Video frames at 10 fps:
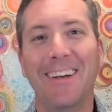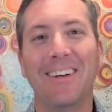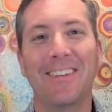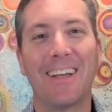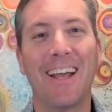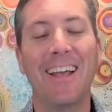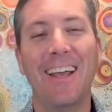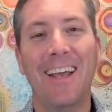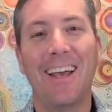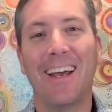Okay?
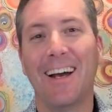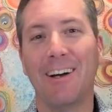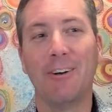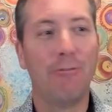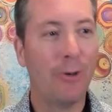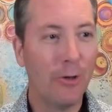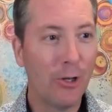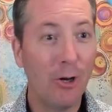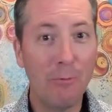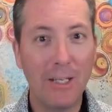
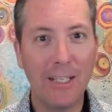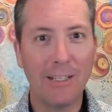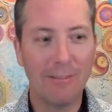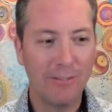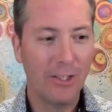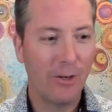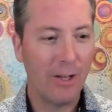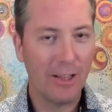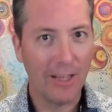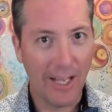Photo meaning,
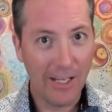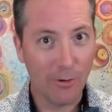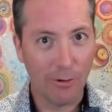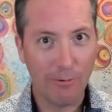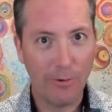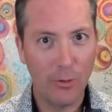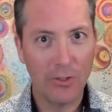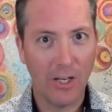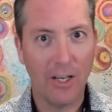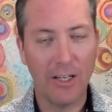light or
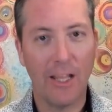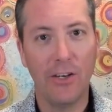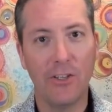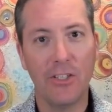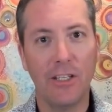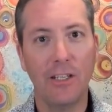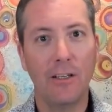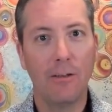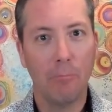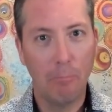photon energy.
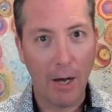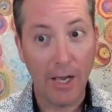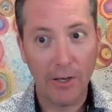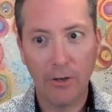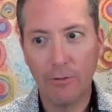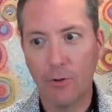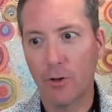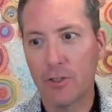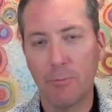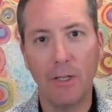Bio, of
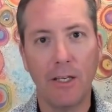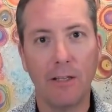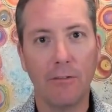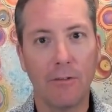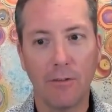course, meaning